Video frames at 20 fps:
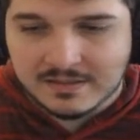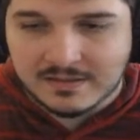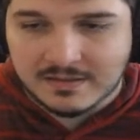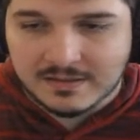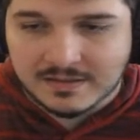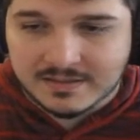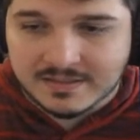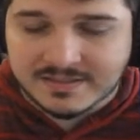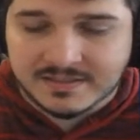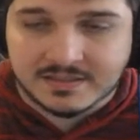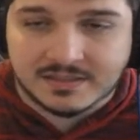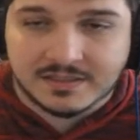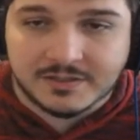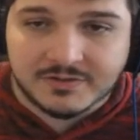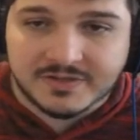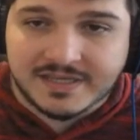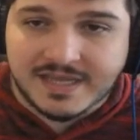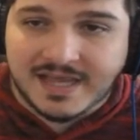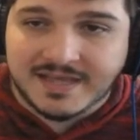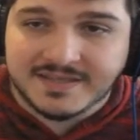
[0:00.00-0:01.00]
it's
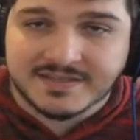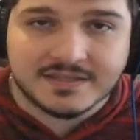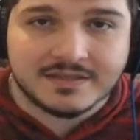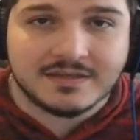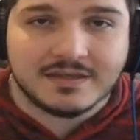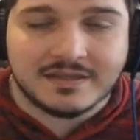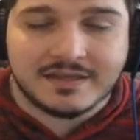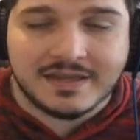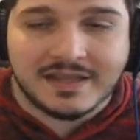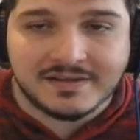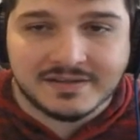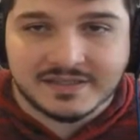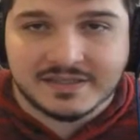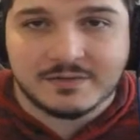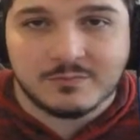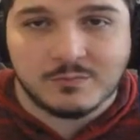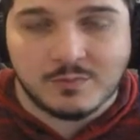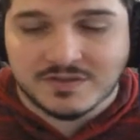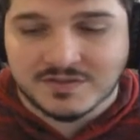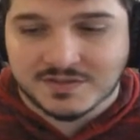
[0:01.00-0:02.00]
clear he has an ending
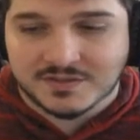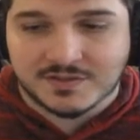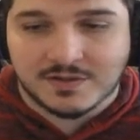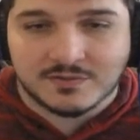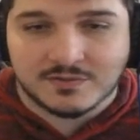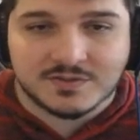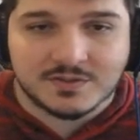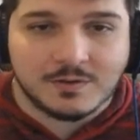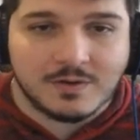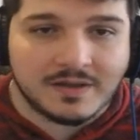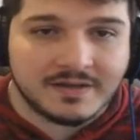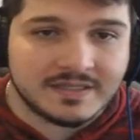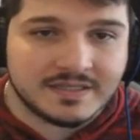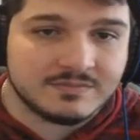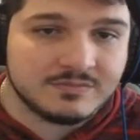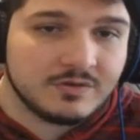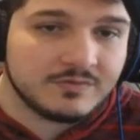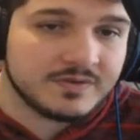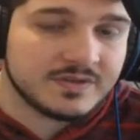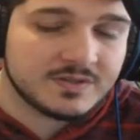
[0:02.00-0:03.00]
he wants to go to, and
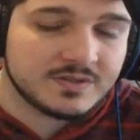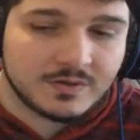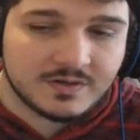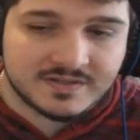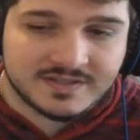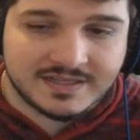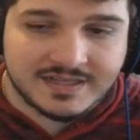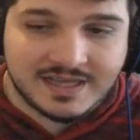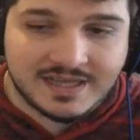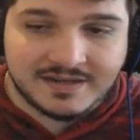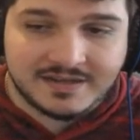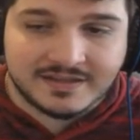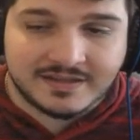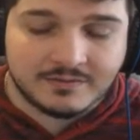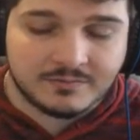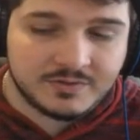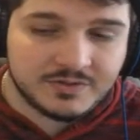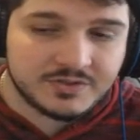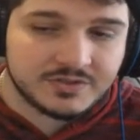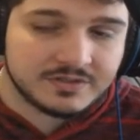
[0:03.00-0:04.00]
he's moving towards that ending,
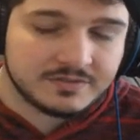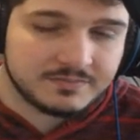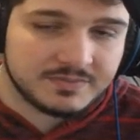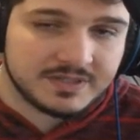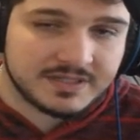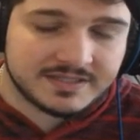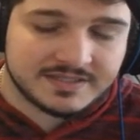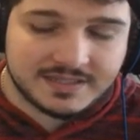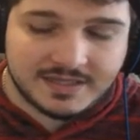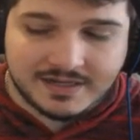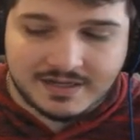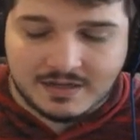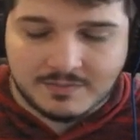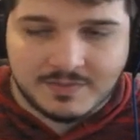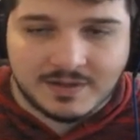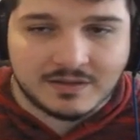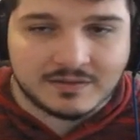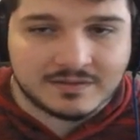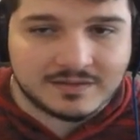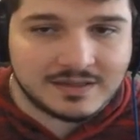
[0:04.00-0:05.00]
and we should be excited
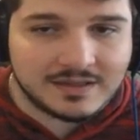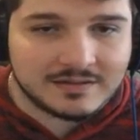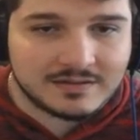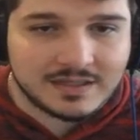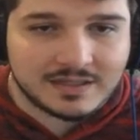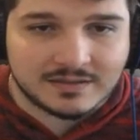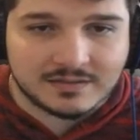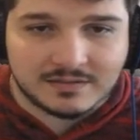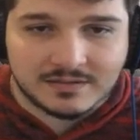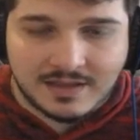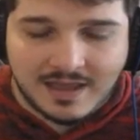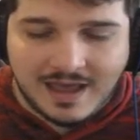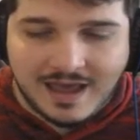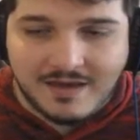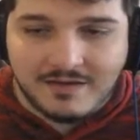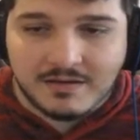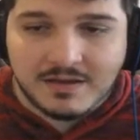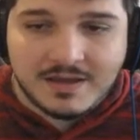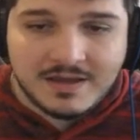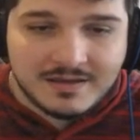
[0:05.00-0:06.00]
about that. Like,
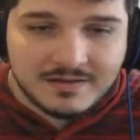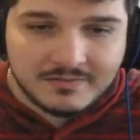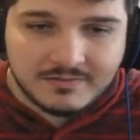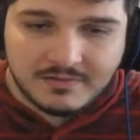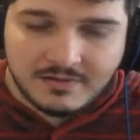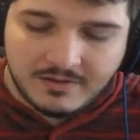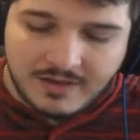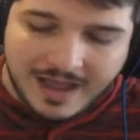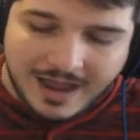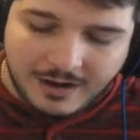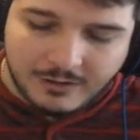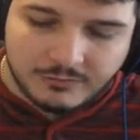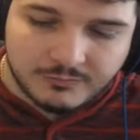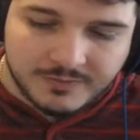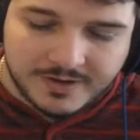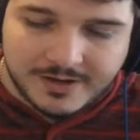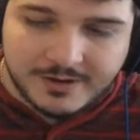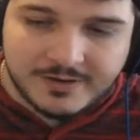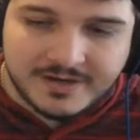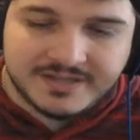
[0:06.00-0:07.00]
how
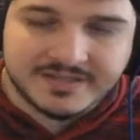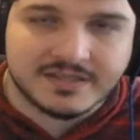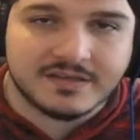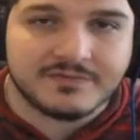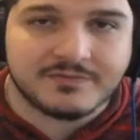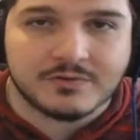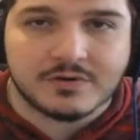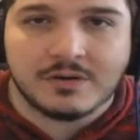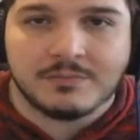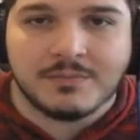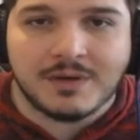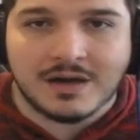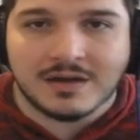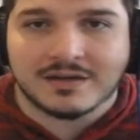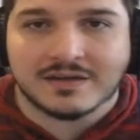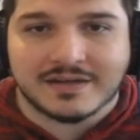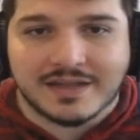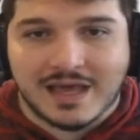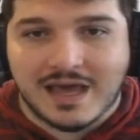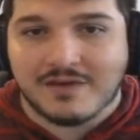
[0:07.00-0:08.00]
rare is it for a
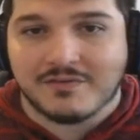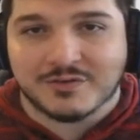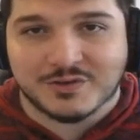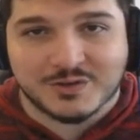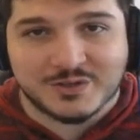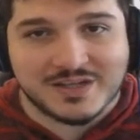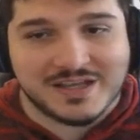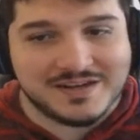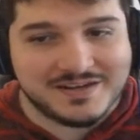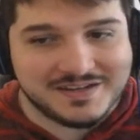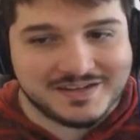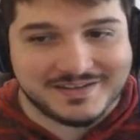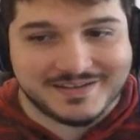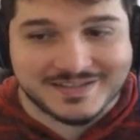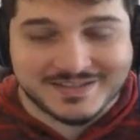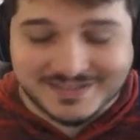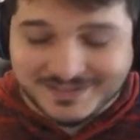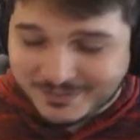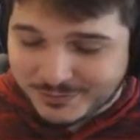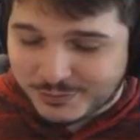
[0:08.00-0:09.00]
manga to have a good ending?
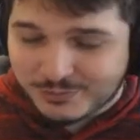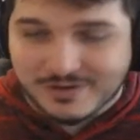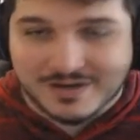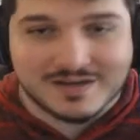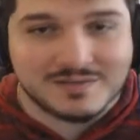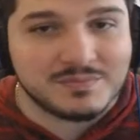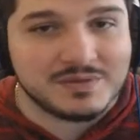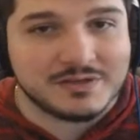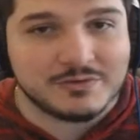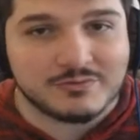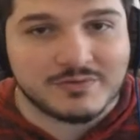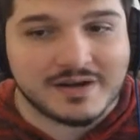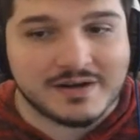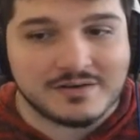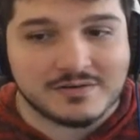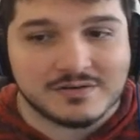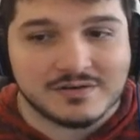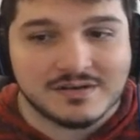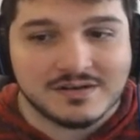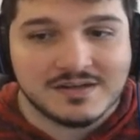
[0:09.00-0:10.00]
It's incredibly
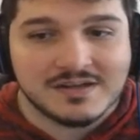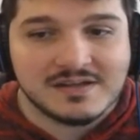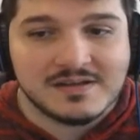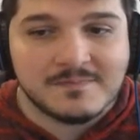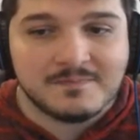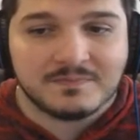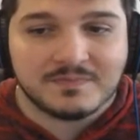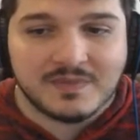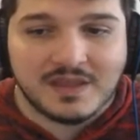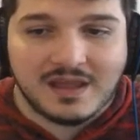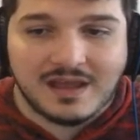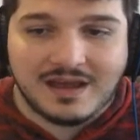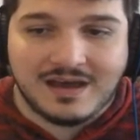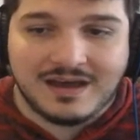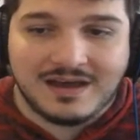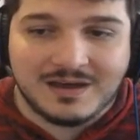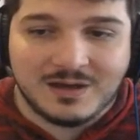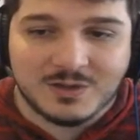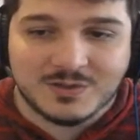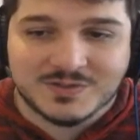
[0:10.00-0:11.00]
rare.
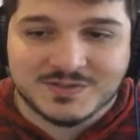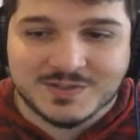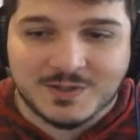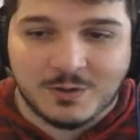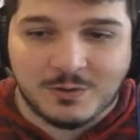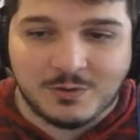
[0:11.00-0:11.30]
So